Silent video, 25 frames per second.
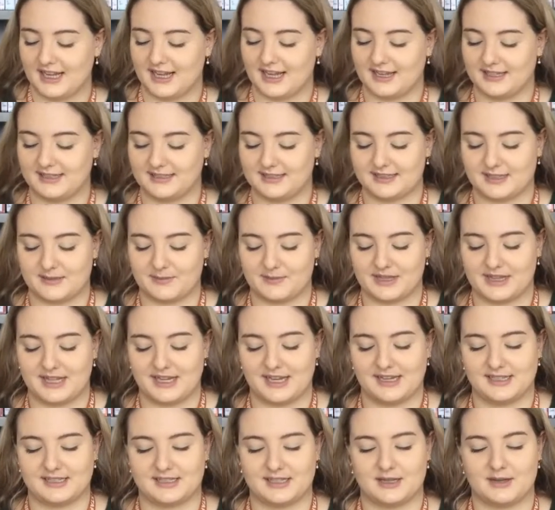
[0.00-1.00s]
and some of
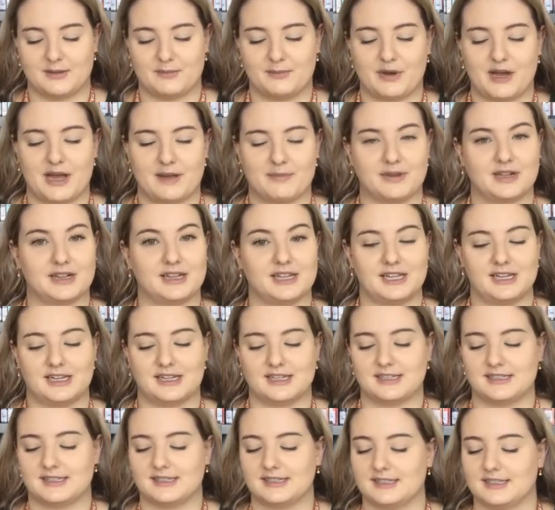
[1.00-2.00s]
these pipe
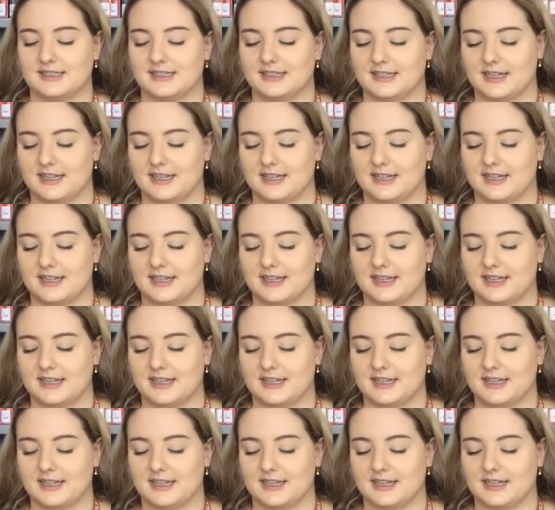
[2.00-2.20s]
cleaners.